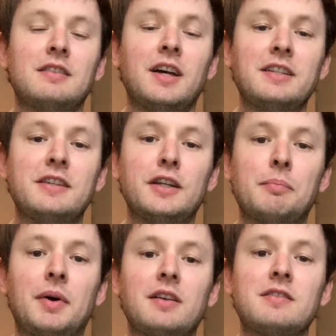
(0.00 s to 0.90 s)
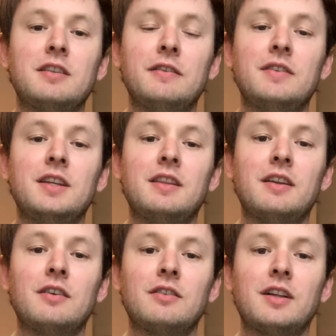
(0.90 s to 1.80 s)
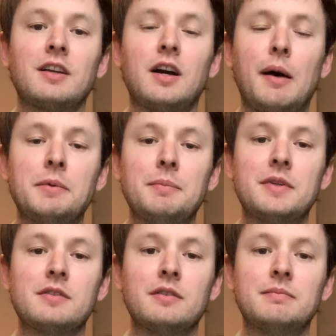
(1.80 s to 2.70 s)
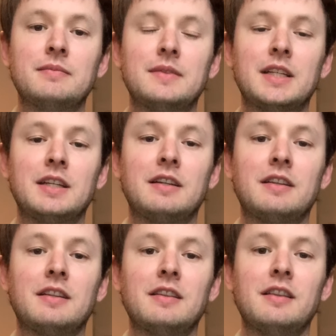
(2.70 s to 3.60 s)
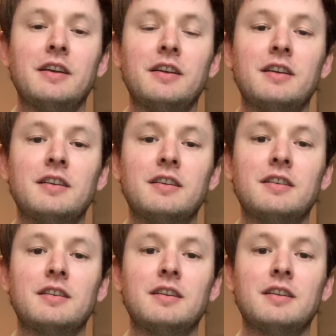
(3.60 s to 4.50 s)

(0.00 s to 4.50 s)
like to hear positivity. They don't like optimism. Their